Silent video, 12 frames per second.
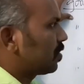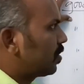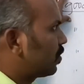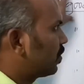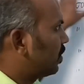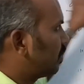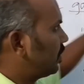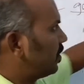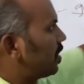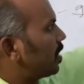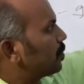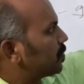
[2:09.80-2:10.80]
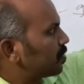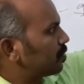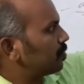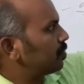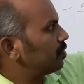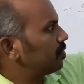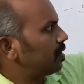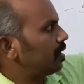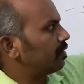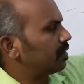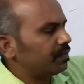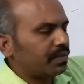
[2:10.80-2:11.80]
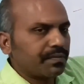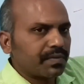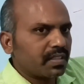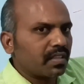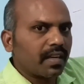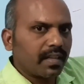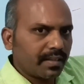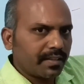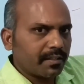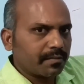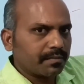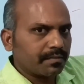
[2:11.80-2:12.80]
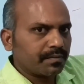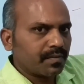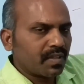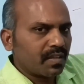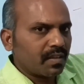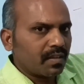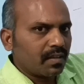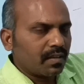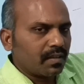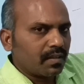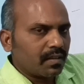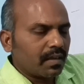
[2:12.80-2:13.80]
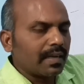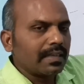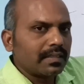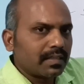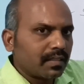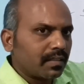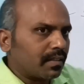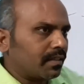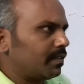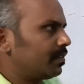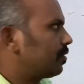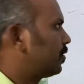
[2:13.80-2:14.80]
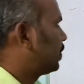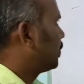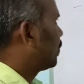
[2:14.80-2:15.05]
not only up to 11:59 a.m. I'll say good